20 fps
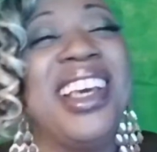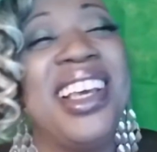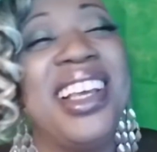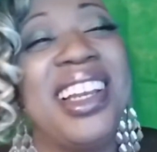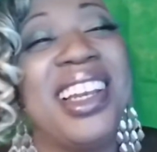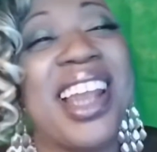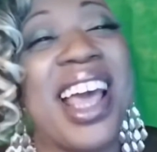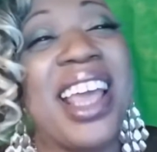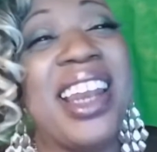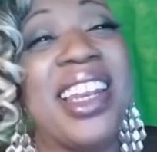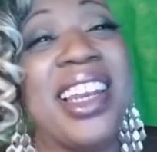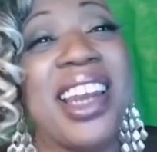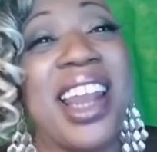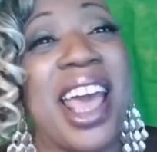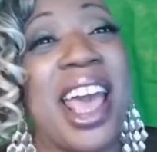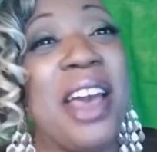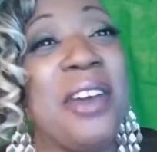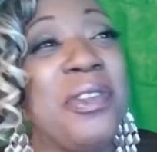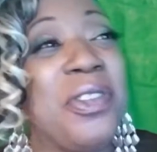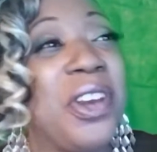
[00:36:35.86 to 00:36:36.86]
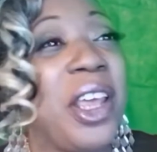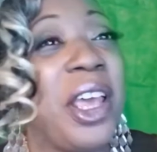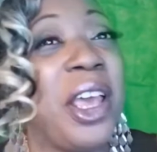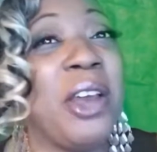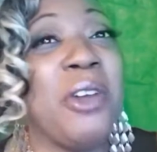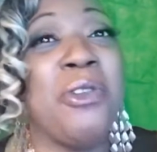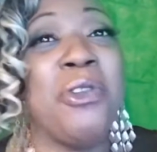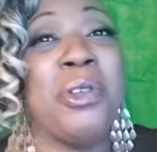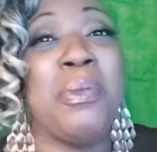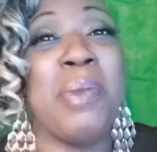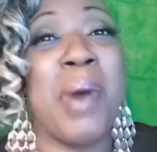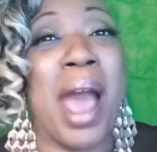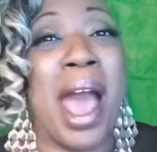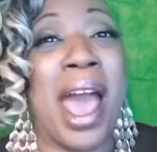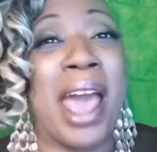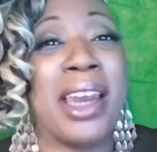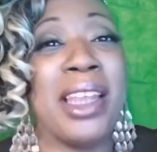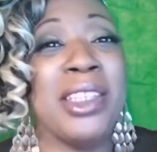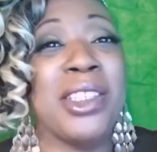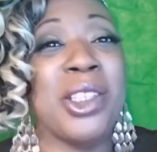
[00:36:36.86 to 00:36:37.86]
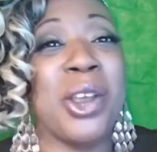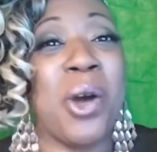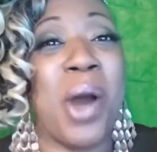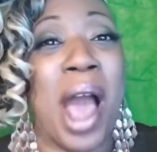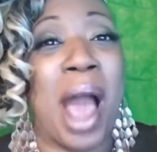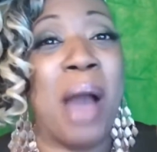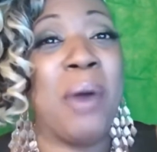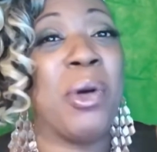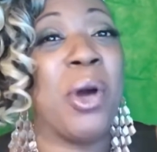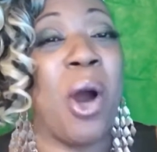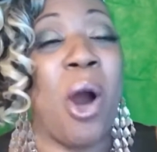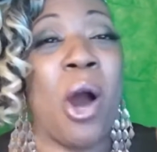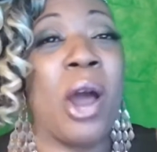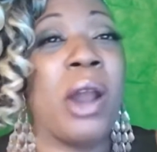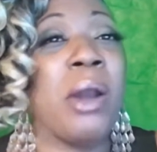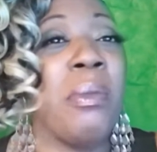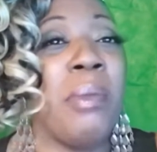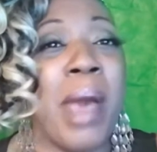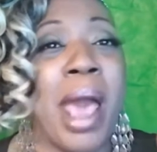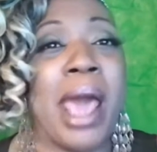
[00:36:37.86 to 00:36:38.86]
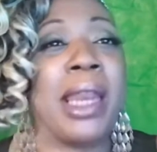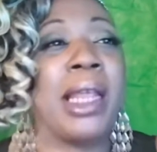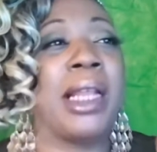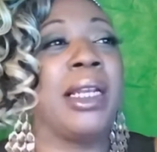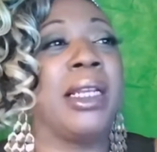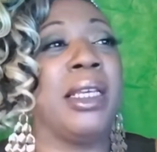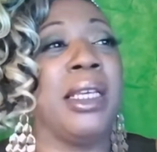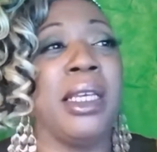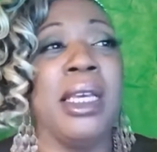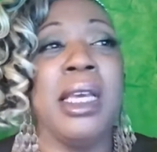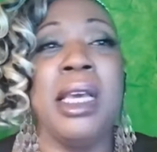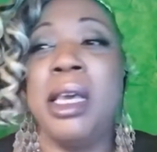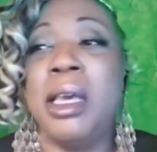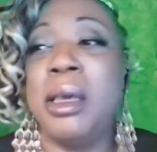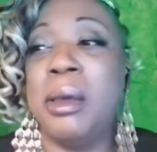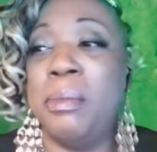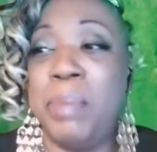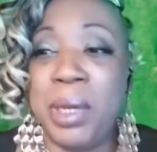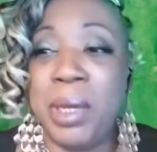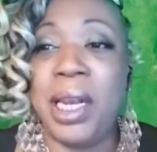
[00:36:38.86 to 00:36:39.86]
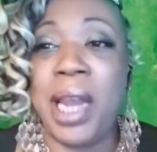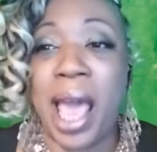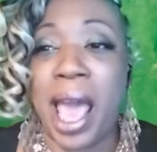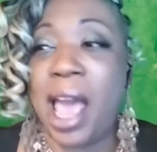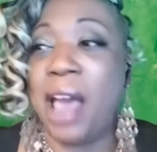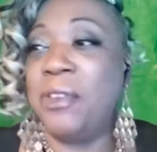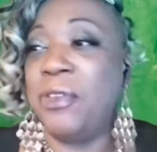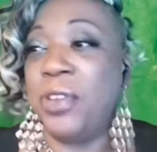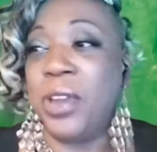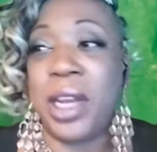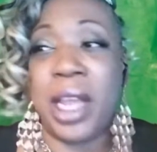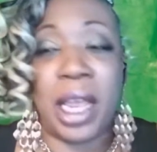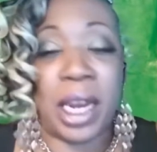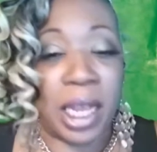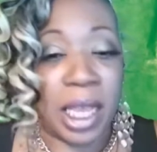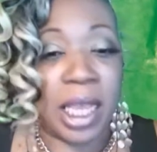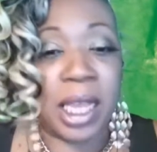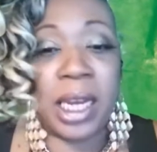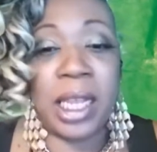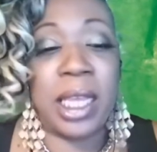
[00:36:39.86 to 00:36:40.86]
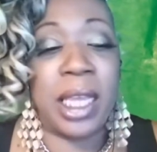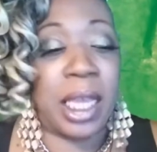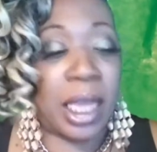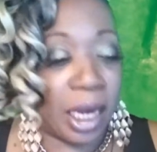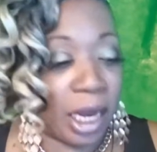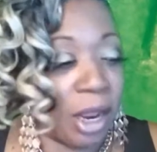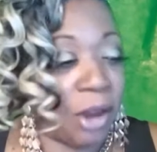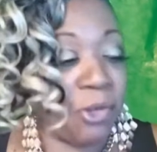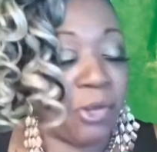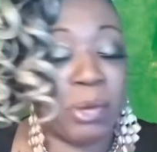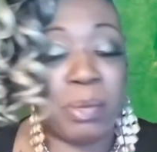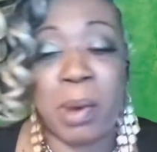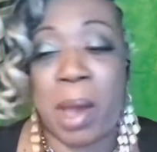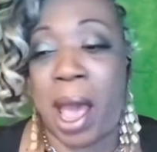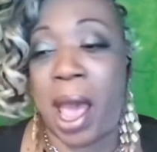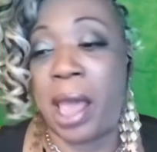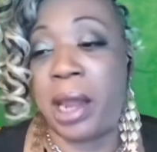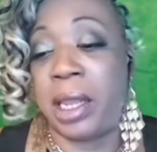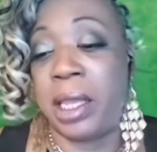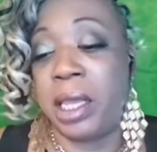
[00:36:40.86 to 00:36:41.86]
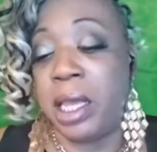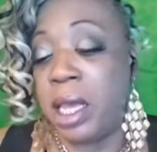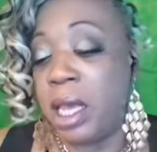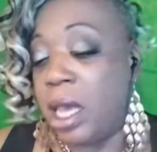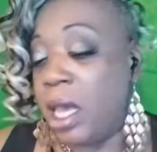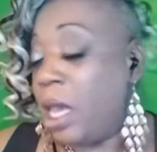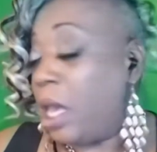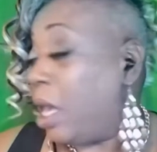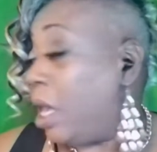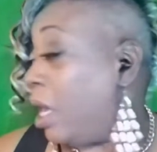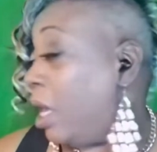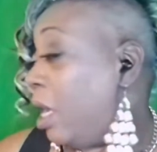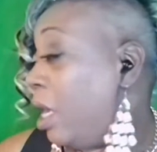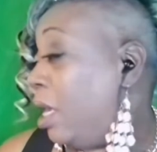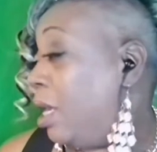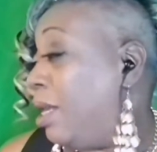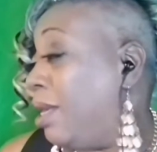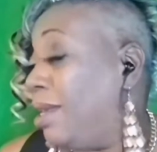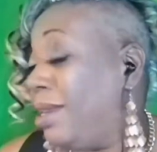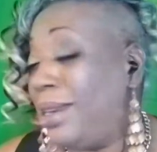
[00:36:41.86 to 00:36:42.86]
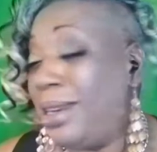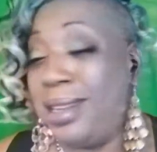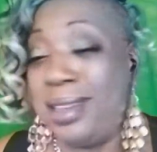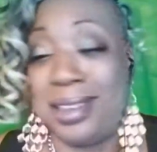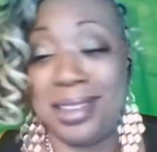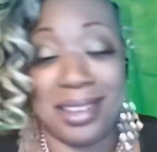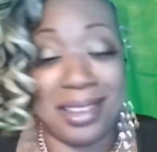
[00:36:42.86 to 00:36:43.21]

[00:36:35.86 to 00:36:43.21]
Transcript: like to laugh at everybody, so I would automatically be laughing at any and everybody. And